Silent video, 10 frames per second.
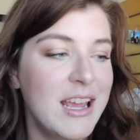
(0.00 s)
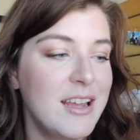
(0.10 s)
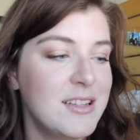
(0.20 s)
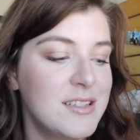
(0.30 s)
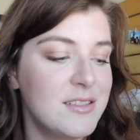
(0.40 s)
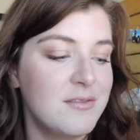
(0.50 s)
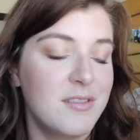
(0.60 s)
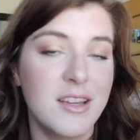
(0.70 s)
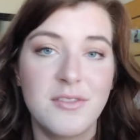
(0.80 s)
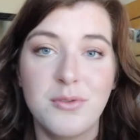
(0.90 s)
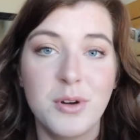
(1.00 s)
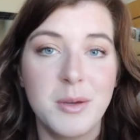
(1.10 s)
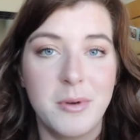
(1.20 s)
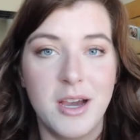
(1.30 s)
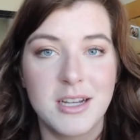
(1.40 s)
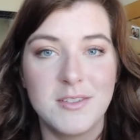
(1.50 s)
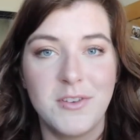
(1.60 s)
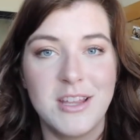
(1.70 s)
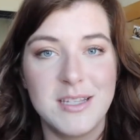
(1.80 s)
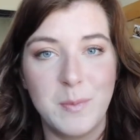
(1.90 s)
It's like 40 bucks
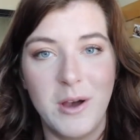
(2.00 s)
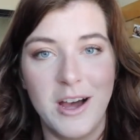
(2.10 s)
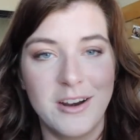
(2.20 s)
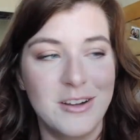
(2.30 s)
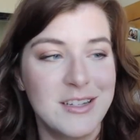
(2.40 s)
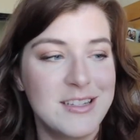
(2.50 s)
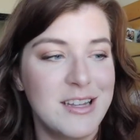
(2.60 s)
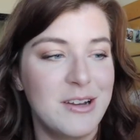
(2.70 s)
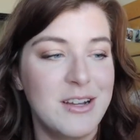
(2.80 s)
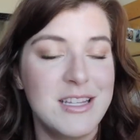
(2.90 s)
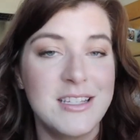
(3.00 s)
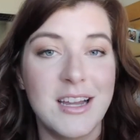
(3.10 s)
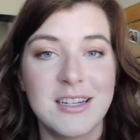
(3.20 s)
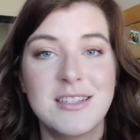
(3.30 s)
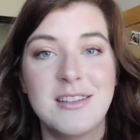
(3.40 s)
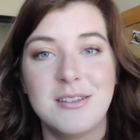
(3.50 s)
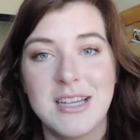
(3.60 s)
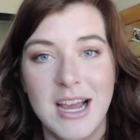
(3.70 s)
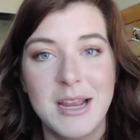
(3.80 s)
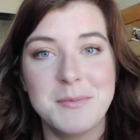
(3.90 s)
for this bottle, so it sucks the
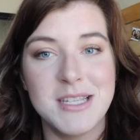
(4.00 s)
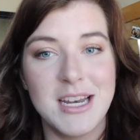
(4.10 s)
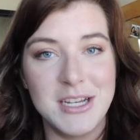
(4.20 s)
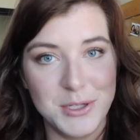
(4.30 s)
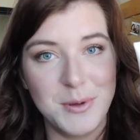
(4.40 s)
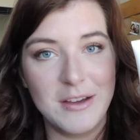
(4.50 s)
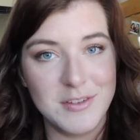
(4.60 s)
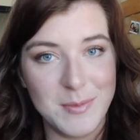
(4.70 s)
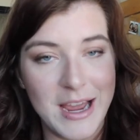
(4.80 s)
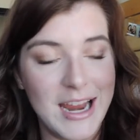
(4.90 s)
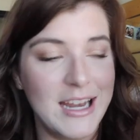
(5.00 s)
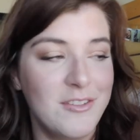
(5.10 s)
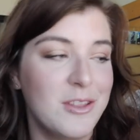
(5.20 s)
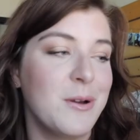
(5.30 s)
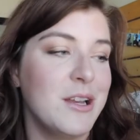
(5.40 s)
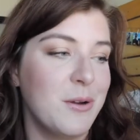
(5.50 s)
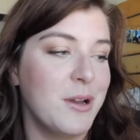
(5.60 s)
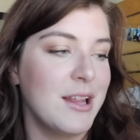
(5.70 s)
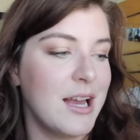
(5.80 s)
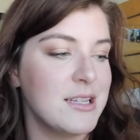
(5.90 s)
times that I do have to buy it, even though I know
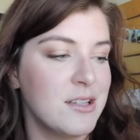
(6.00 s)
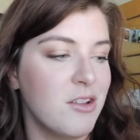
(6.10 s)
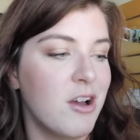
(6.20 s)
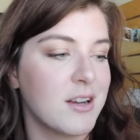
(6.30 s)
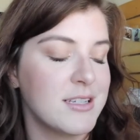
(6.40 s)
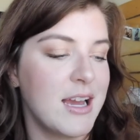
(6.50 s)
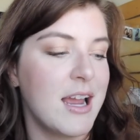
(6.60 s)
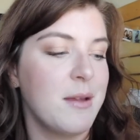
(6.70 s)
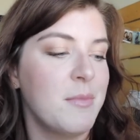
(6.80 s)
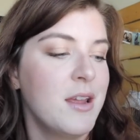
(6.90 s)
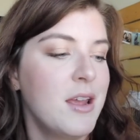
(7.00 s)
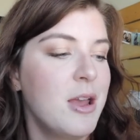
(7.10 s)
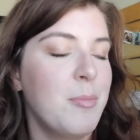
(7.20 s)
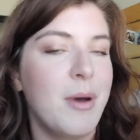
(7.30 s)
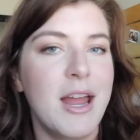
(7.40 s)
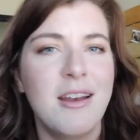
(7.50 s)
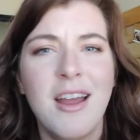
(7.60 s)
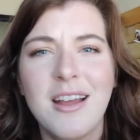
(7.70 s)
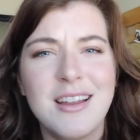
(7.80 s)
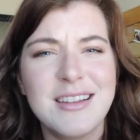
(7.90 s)
it lasts a long time. But
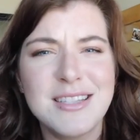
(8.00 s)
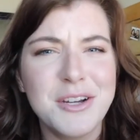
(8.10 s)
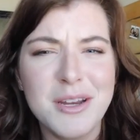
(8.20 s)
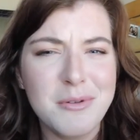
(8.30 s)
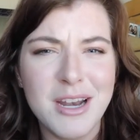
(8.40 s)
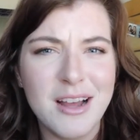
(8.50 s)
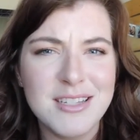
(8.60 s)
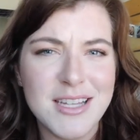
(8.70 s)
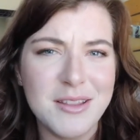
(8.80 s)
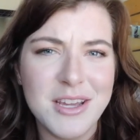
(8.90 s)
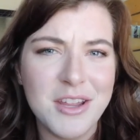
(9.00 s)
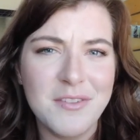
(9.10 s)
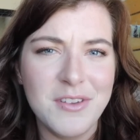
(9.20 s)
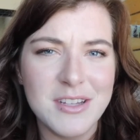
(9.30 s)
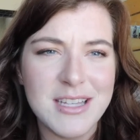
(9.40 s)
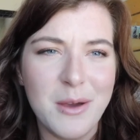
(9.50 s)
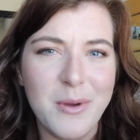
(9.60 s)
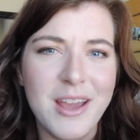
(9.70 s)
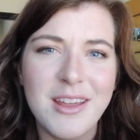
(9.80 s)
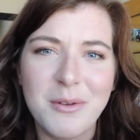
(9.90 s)
is there anyone else out there that feels that
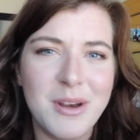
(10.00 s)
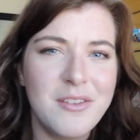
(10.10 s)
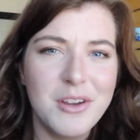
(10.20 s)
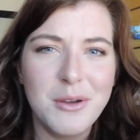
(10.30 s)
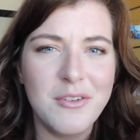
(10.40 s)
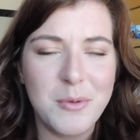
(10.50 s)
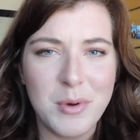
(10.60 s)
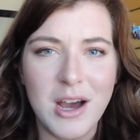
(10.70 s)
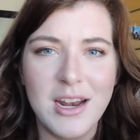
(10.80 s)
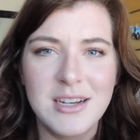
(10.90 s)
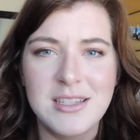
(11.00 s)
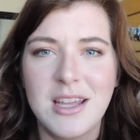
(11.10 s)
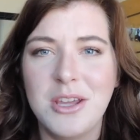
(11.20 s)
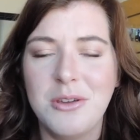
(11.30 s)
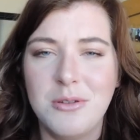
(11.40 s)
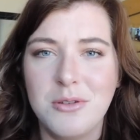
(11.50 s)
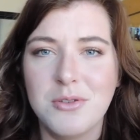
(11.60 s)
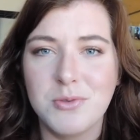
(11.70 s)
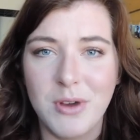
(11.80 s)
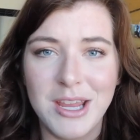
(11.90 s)
way? Like, whenever you have a product that you
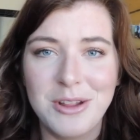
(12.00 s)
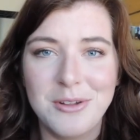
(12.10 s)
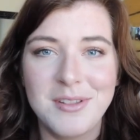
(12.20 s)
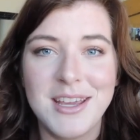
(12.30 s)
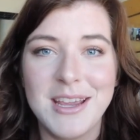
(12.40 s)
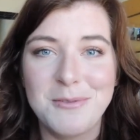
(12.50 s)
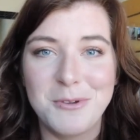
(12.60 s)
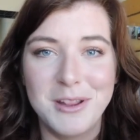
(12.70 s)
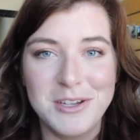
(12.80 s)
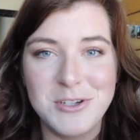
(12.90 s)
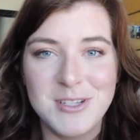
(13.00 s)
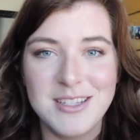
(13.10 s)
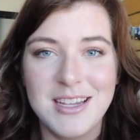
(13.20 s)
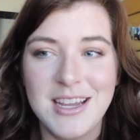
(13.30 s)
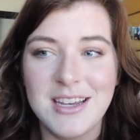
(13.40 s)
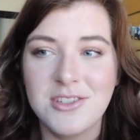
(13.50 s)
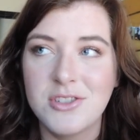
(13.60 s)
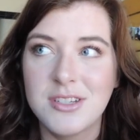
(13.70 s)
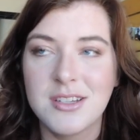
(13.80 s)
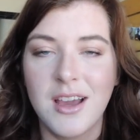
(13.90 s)
use regularly and religiously,
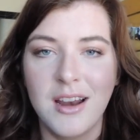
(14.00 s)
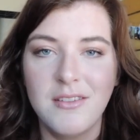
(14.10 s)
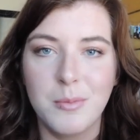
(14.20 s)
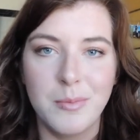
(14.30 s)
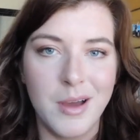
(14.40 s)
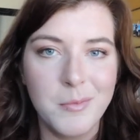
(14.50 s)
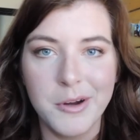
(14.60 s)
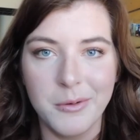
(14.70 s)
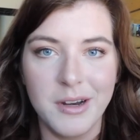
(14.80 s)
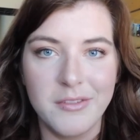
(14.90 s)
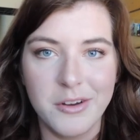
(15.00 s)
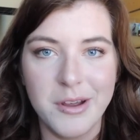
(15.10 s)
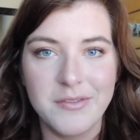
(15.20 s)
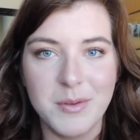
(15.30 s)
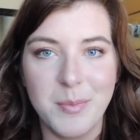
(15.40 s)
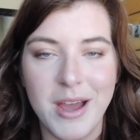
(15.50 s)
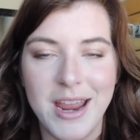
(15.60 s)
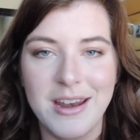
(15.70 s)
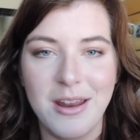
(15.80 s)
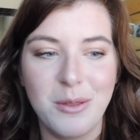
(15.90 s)
it's just kind of a bummer whenever you have to buy
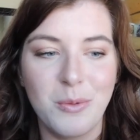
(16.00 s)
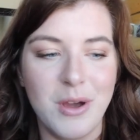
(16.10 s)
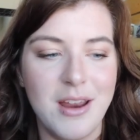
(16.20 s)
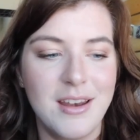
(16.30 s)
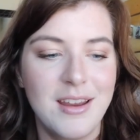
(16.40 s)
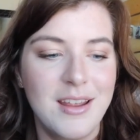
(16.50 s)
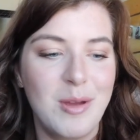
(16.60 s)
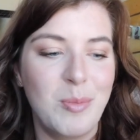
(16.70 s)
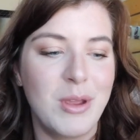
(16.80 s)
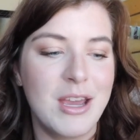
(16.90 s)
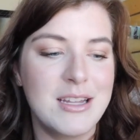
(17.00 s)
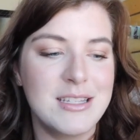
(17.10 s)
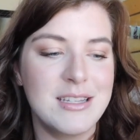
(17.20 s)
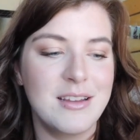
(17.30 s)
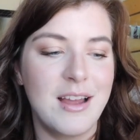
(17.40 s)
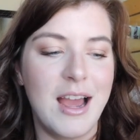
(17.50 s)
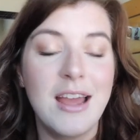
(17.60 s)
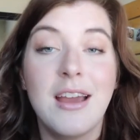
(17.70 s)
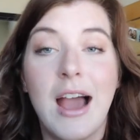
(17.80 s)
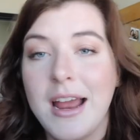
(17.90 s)
another one, because
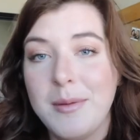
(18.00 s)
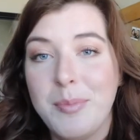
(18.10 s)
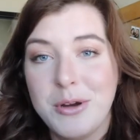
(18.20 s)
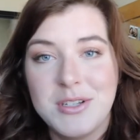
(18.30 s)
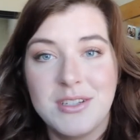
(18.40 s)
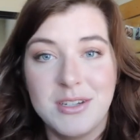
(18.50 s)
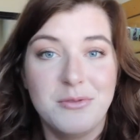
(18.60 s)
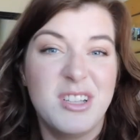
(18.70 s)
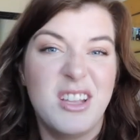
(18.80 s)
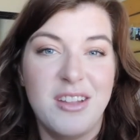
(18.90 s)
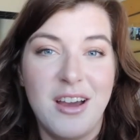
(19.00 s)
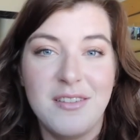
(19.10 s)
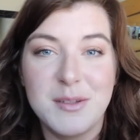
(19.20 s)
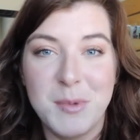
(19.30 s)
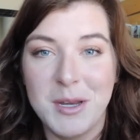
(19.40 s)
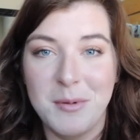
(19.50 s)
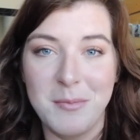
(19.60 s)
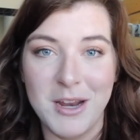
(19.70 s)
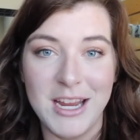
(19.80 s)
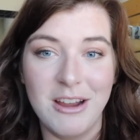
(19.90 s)
I personally really love spending my
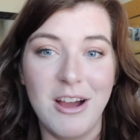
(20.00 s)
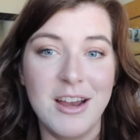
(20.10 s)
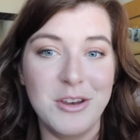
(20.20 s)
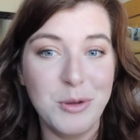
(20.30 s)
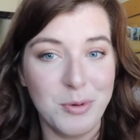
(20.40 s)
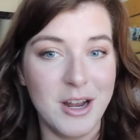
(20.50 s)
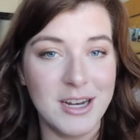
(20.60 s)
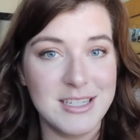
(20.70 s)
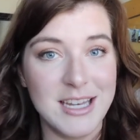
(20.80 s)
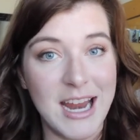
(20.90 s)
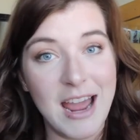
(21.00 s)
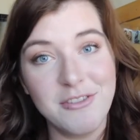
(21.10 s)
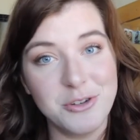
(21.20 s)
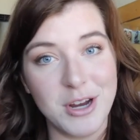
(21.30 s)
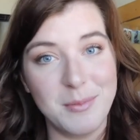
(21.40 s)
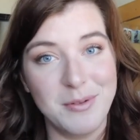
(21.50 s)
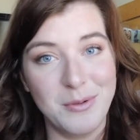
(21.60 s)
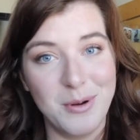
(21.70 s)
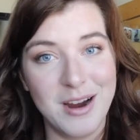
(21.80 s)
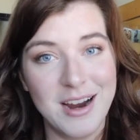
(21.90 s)
money on new products that I haven't tried
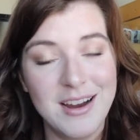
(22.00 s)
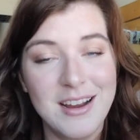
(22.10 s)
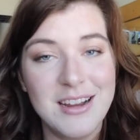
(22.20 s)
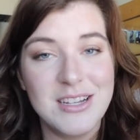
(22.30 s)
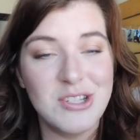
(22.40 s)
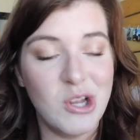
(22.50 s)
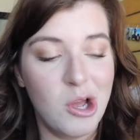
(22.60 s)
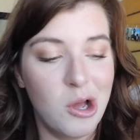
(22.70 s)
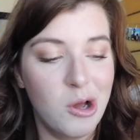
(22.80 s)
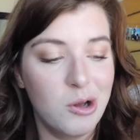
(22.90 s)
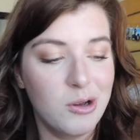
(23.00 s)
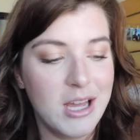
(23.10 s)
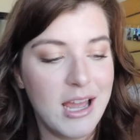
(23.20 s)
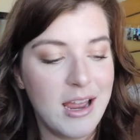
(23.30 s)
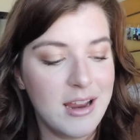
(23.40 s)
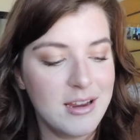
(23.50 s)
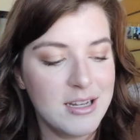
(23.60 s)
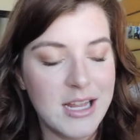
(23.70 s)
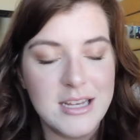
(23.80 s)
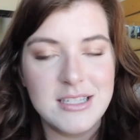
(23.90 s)
before. So
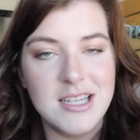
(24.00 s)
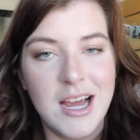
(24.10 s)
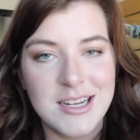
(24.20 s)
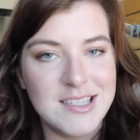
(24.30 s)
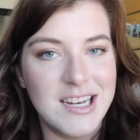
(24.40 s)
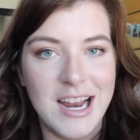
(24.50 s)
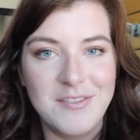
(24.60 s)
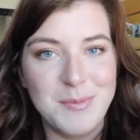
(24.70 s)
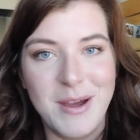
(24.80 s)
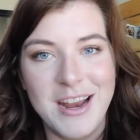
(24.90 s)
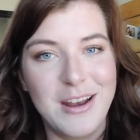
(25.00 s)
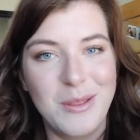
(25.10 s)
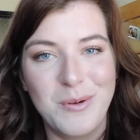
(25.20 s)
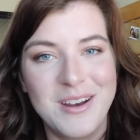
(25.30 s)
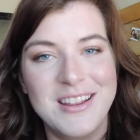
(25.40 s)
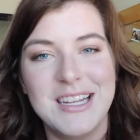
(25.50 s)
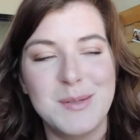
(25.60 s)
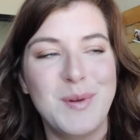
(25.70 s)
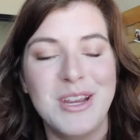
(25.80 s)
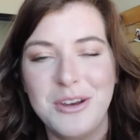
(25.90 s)
it sucks that I have to buy another one of
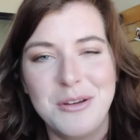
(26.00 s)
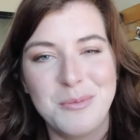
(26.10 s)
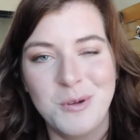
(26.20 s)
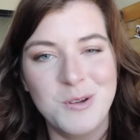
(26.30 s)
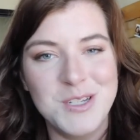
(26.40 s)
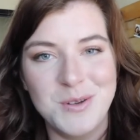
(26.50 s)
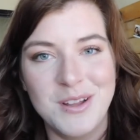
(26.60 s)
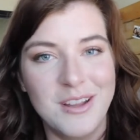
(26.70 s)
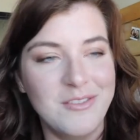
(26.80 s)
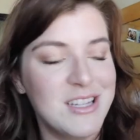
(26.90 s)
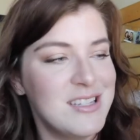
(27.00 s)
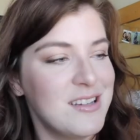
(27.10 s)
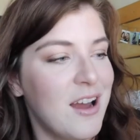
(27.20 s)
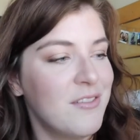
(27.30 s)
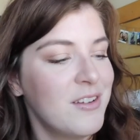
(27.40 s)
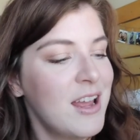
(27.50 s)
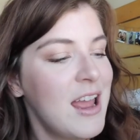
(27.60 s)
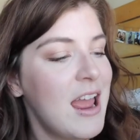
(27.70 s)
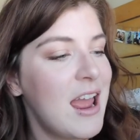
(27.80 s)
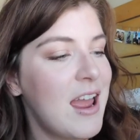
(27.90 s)
these, but you know I'm going to. I love this stuff.
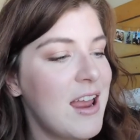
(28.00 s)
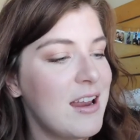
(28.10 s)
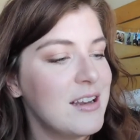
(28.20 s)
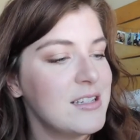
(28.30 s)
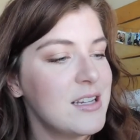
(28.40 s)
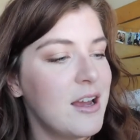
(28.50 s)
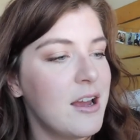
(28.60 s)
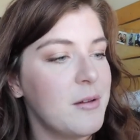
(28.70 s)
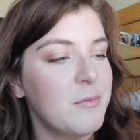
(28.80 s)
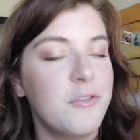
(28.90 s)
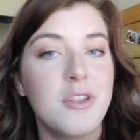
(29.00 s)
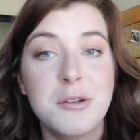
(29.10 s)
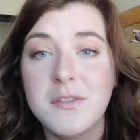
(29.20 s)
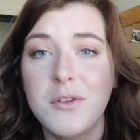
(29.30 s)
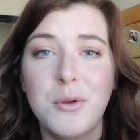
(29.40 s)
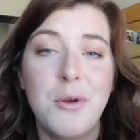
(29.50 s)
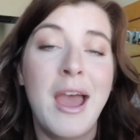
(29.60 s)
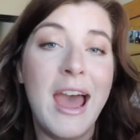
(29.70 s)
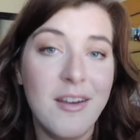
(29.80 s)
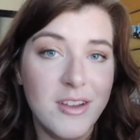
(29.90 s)
And for those of you who
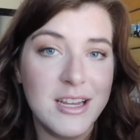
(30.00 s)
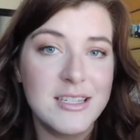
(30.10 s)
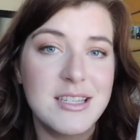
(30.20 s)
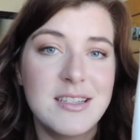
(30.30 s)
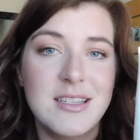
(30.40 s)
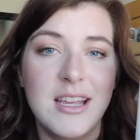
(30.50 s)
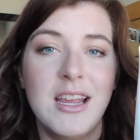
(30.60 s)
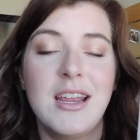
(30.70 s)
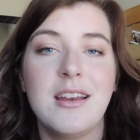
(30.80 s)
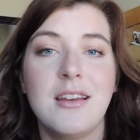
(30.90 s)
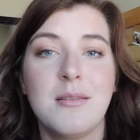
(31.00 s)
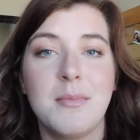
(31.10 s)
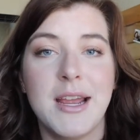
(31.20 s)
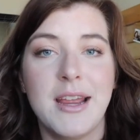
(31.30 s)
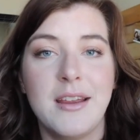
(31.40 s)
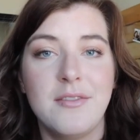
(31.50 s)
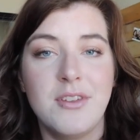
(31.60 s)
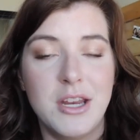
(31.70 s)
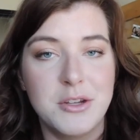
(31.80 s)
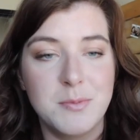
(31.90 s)
haven't seen my
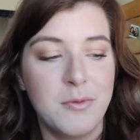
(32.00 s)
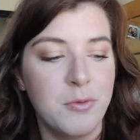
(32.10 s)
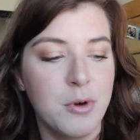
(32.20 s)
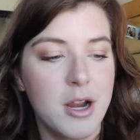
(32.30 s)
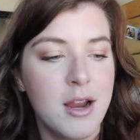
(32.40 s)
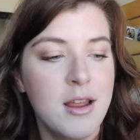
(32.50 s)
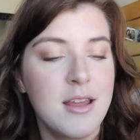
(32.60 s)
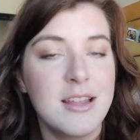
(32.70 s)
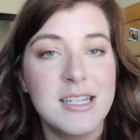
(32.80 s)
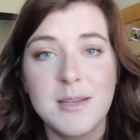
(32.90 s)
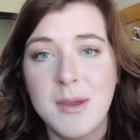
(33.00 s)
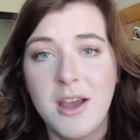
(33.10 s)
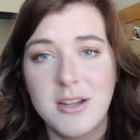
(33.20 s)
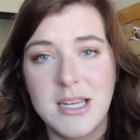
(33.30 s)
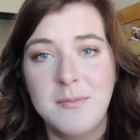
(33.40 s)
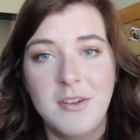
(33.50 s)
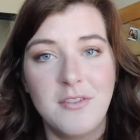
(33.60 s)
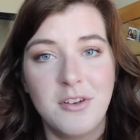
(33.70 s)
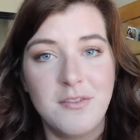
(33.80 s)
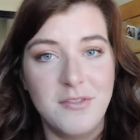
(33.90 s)
videos before, this is my all-time
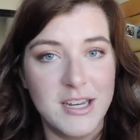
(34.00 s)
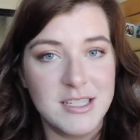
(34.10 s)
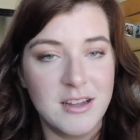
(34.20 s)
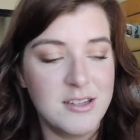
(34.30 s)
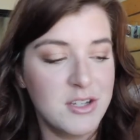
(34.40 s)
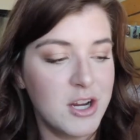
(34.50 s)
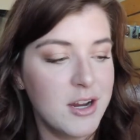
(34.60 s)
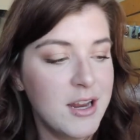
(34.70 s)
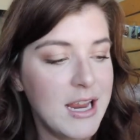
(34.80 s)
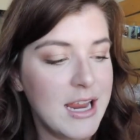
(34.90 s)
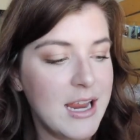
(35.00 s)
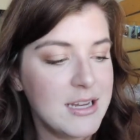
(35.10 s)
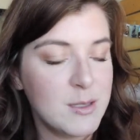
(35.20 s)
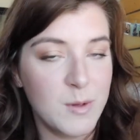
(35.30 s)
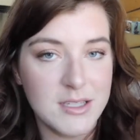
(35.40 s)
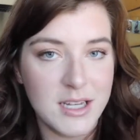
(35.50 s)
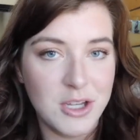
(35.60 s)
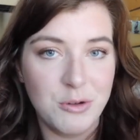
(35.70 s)
favorite face cleanser. It smells like